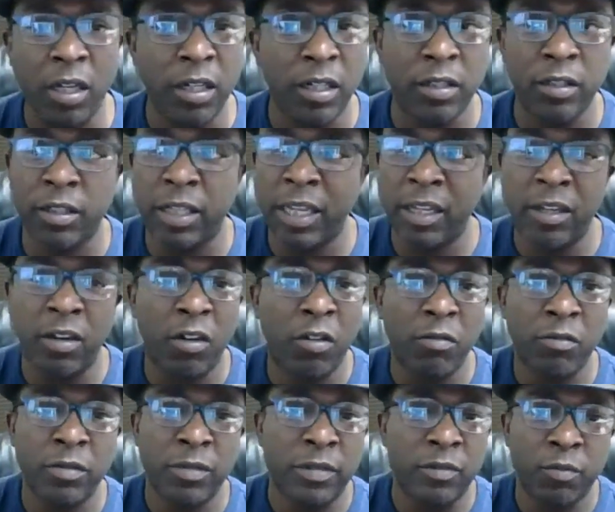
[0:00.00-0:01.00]
They
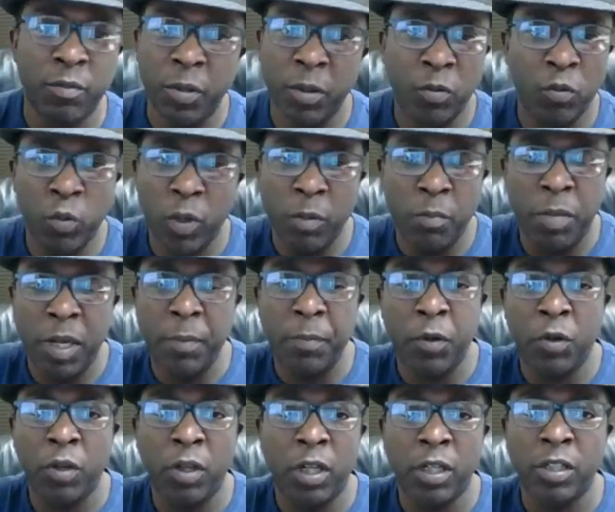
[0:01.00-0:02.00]
don't. But when people
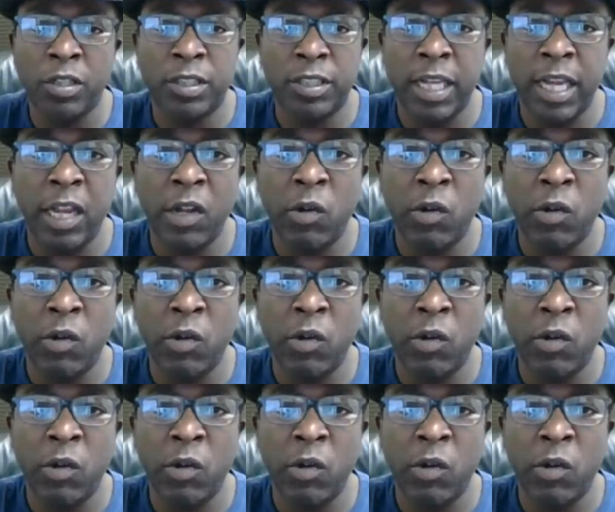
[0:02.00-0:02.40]
understand